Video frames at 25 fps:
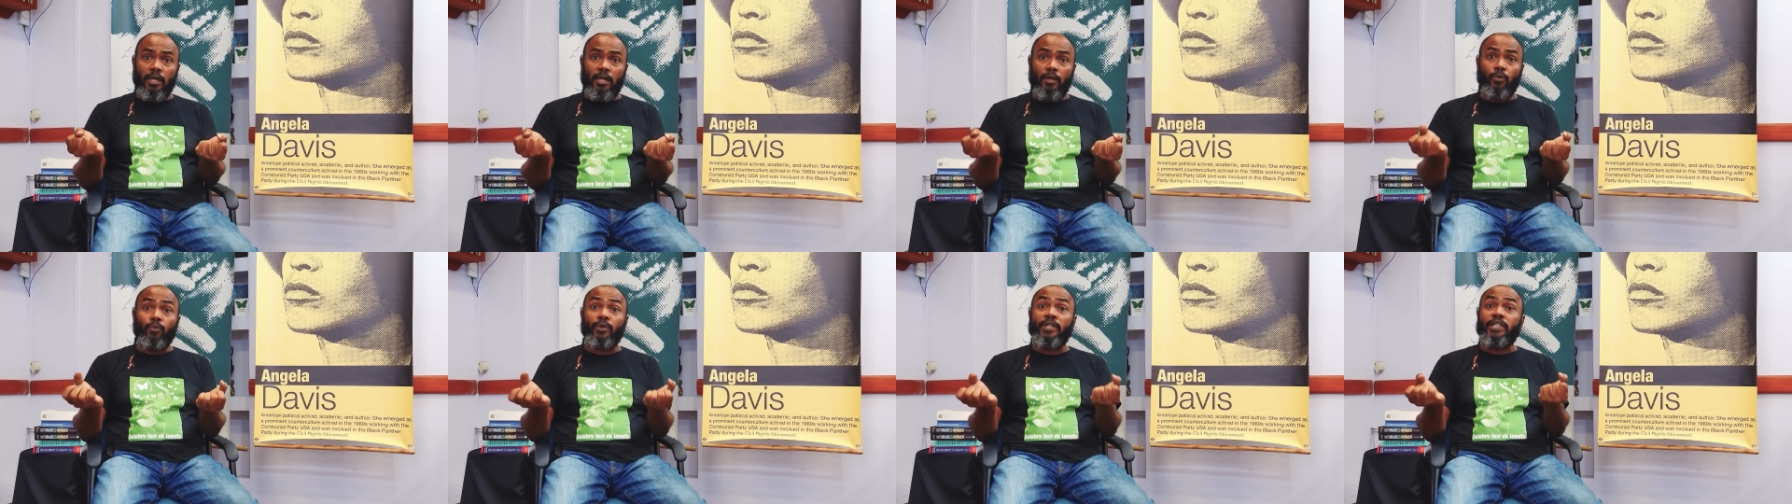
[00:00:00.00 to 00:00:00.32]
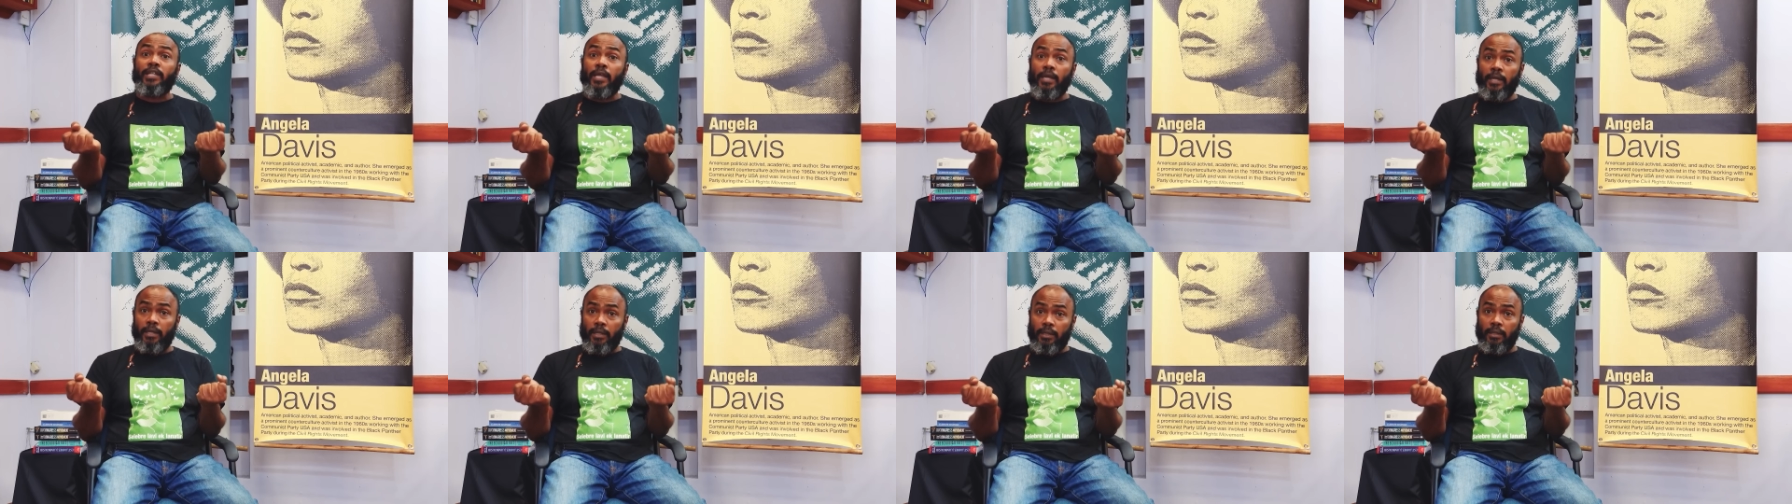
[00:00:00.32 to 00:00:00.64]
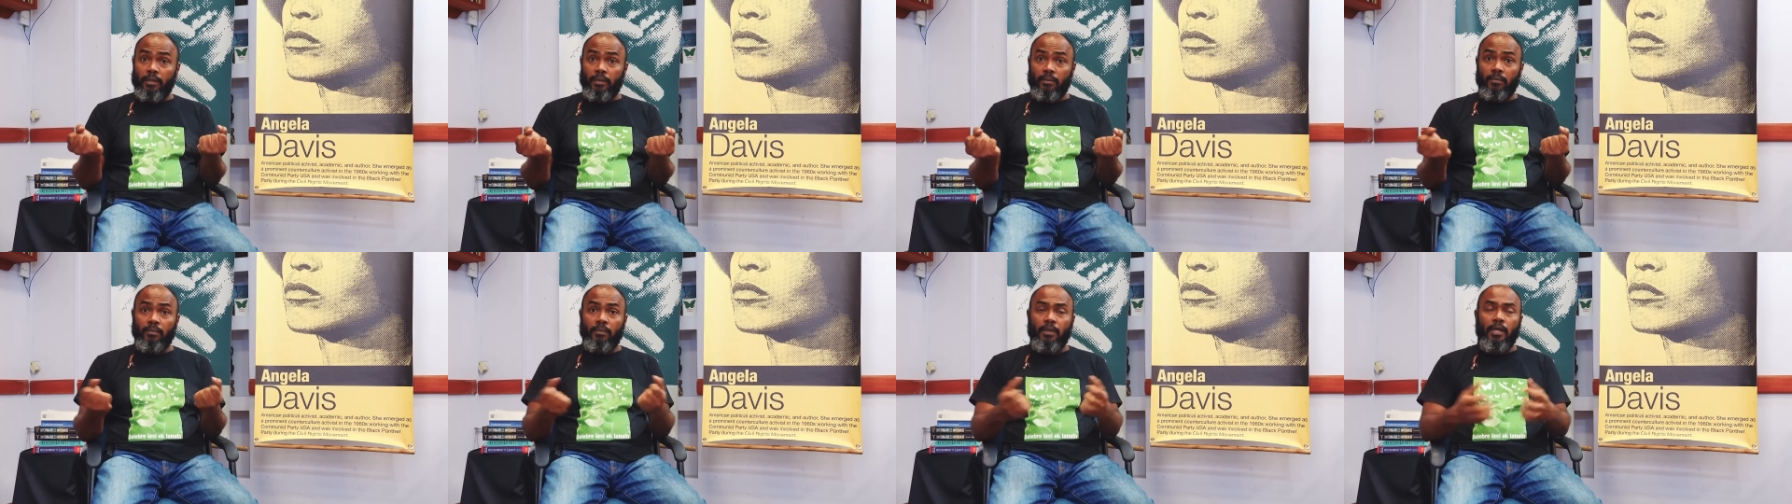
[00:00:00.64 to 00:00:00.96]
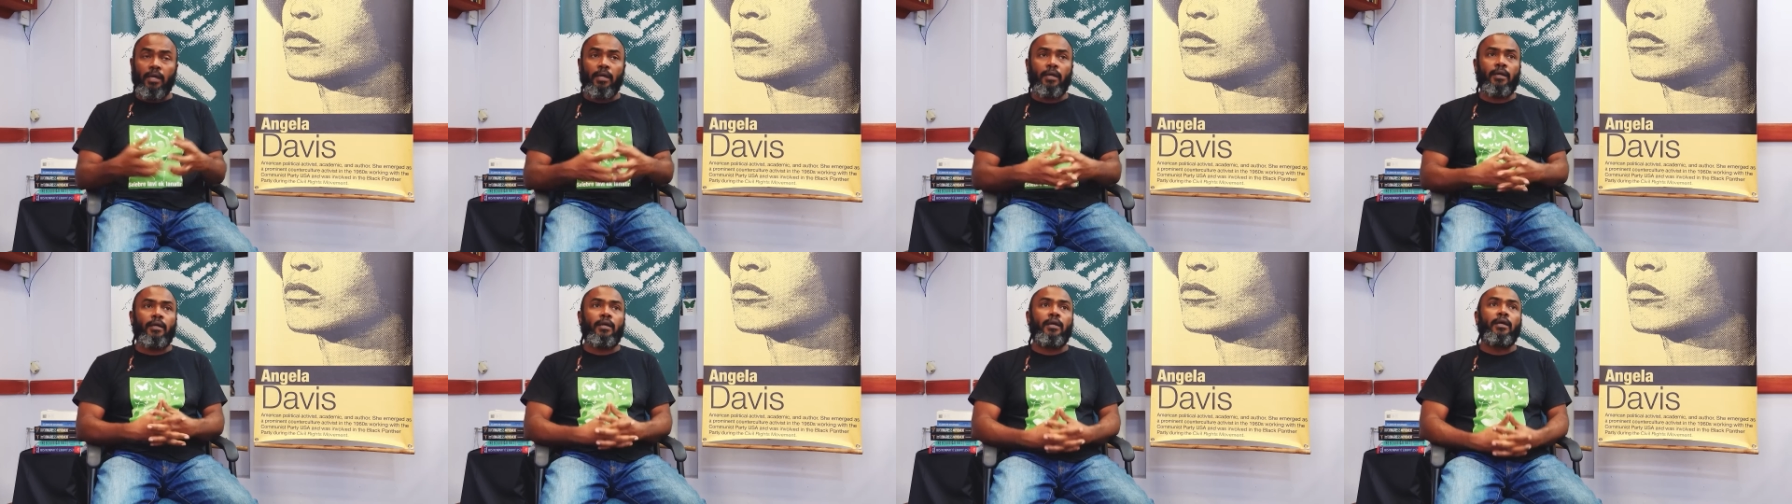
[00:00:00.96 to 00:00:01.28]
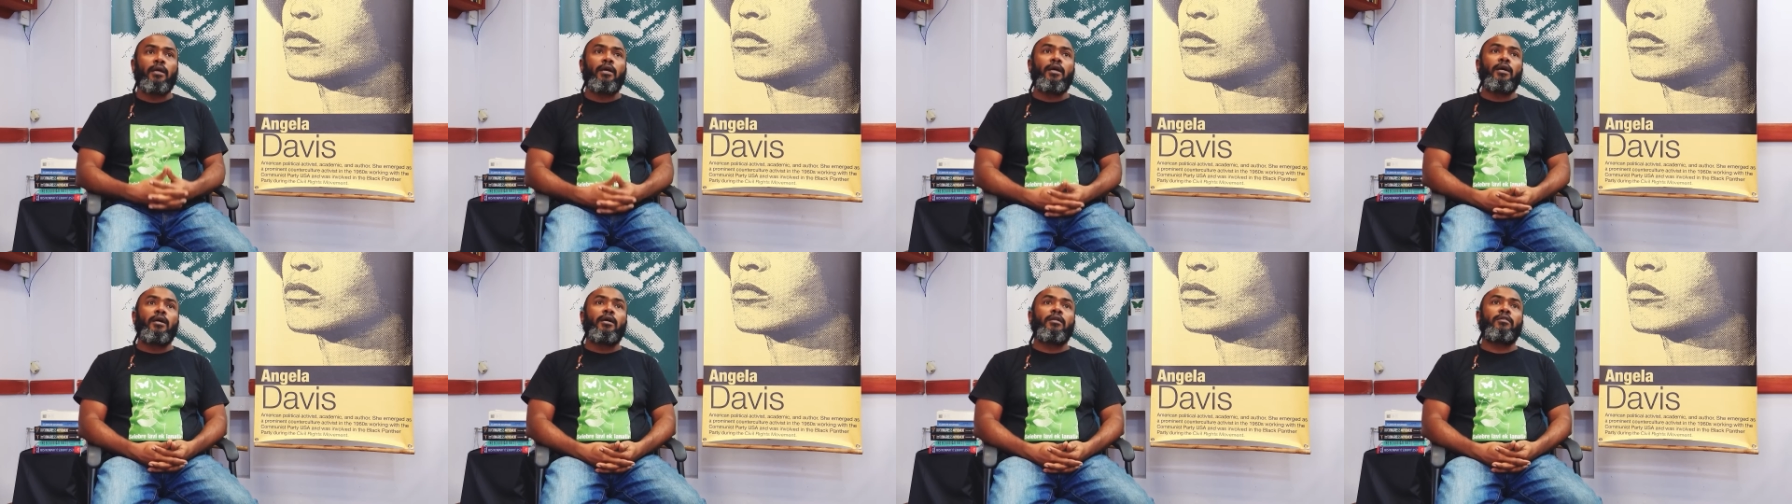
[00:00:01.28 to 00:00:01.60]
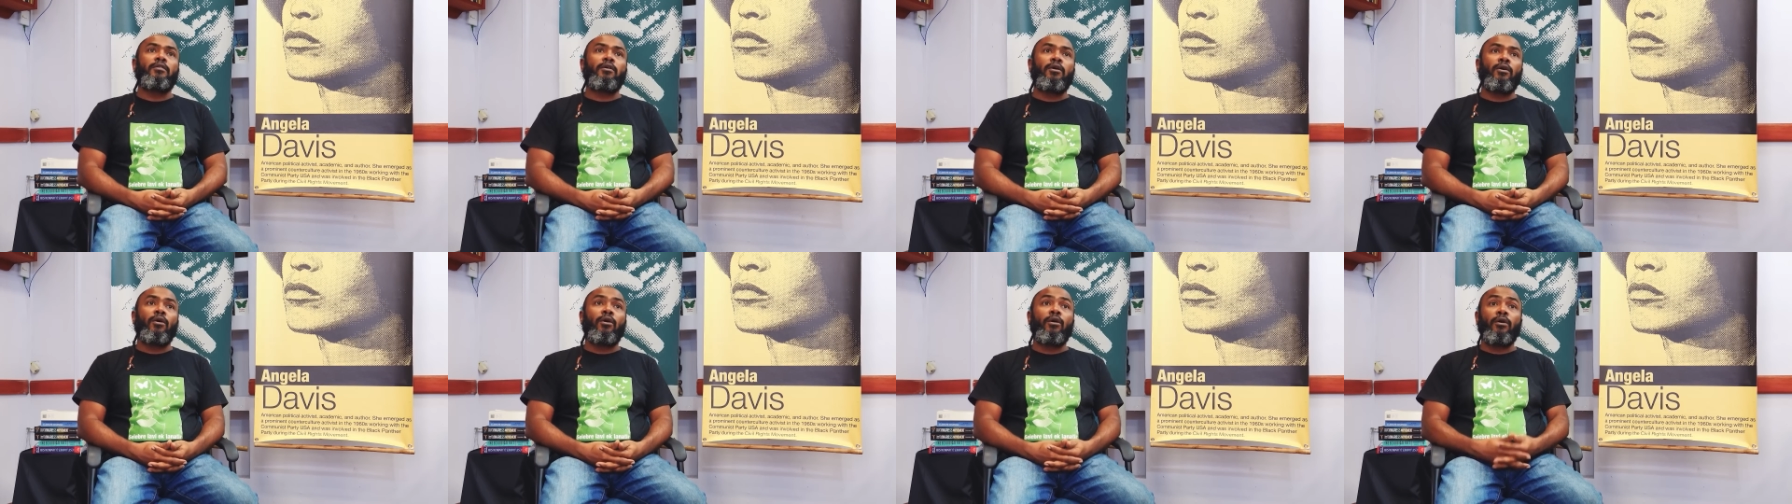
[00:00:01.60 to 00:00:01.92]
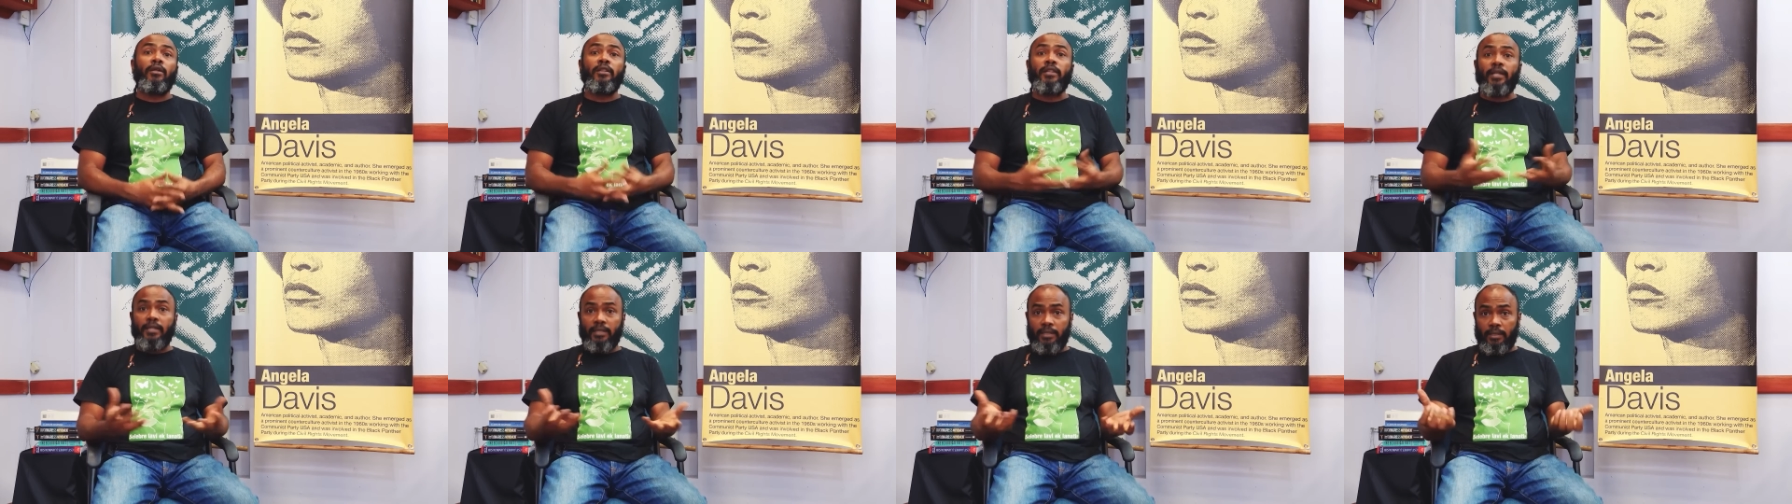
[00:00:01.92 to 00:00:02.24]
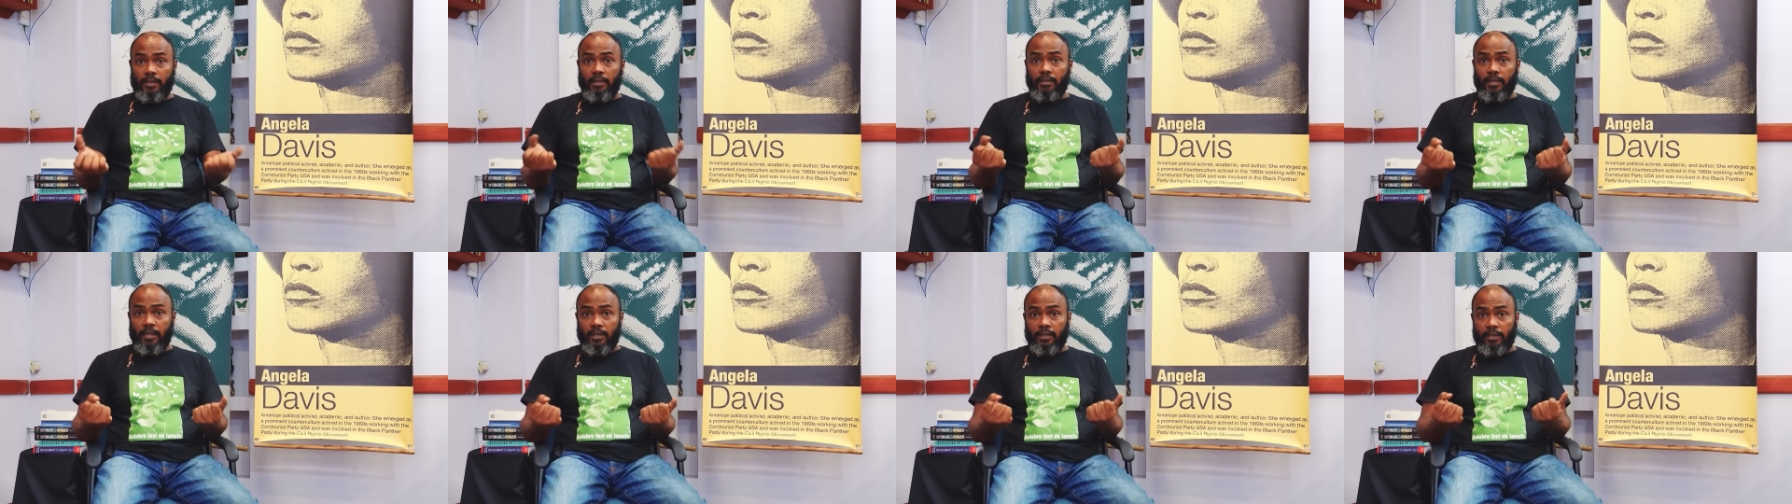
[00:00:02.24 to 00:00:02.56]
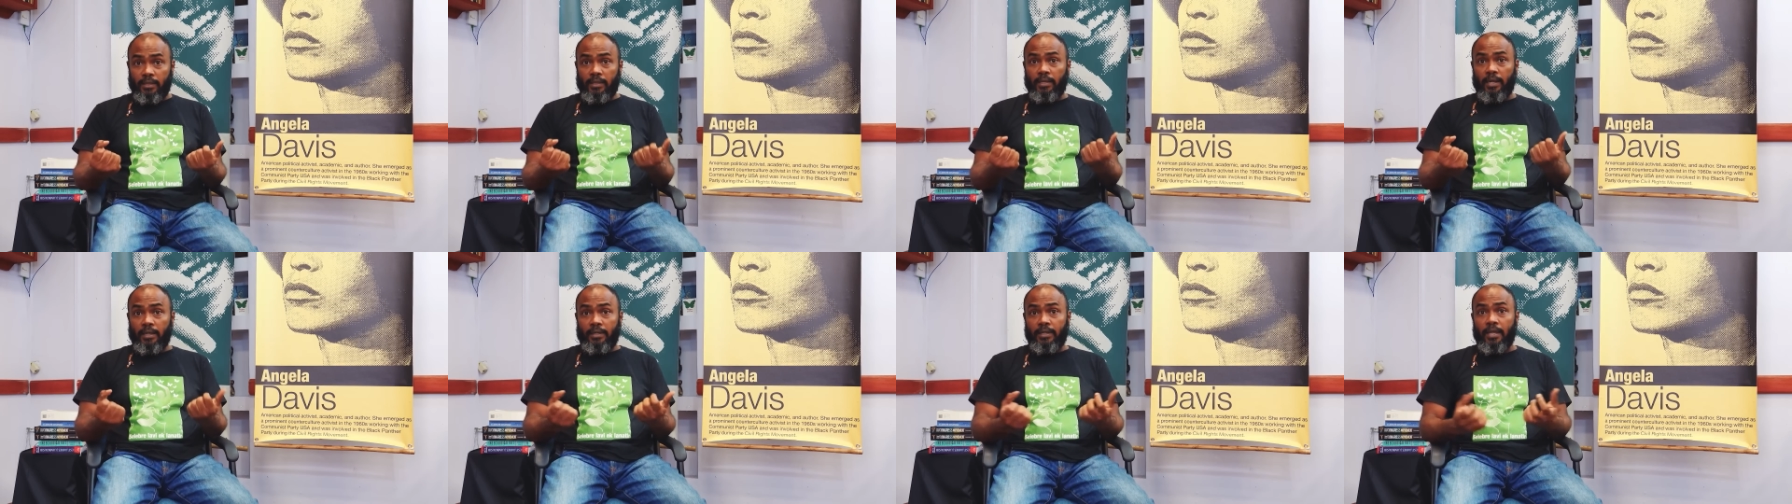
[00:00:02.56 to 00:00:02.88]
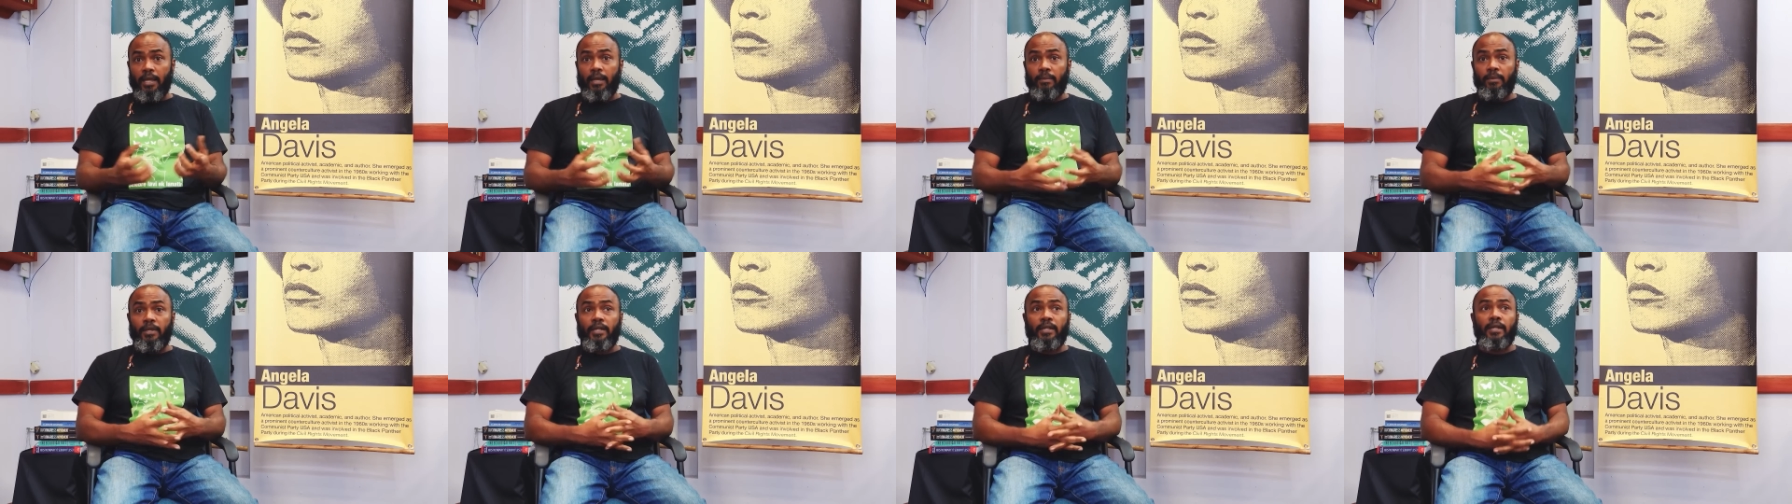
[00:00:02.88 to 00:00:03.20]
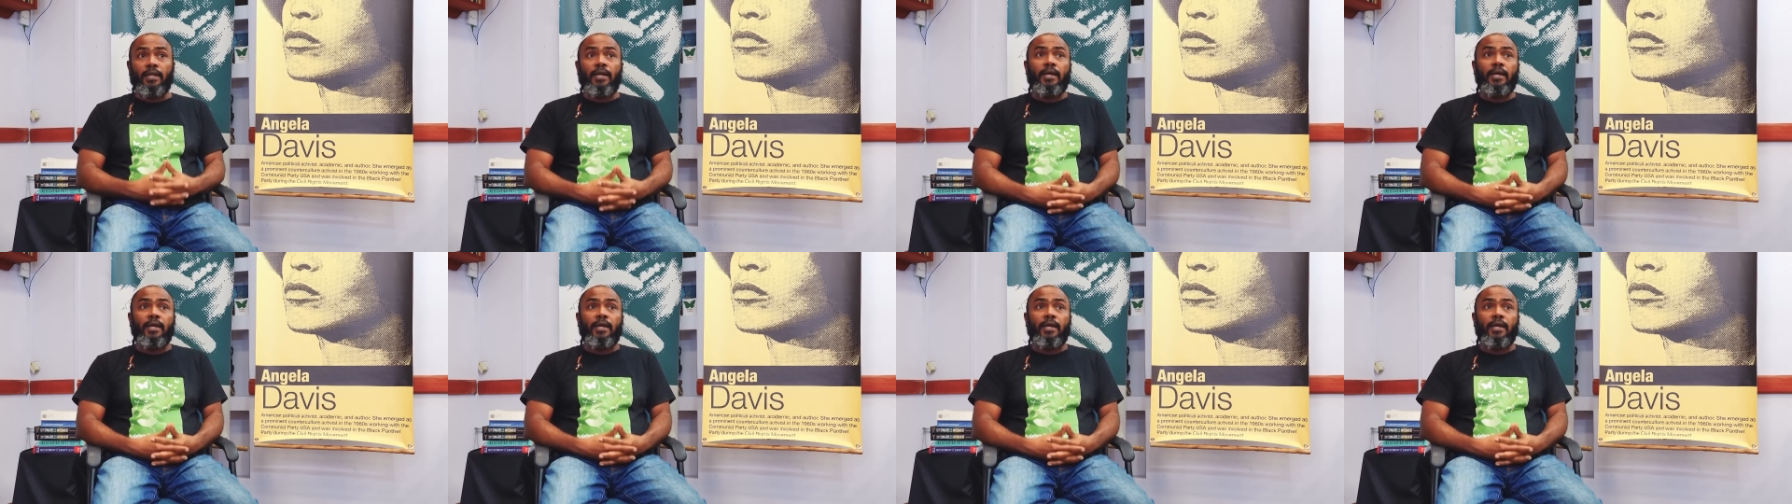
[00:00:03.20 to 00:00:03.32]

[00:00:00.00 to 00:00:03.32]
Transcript: retained the oil that came in.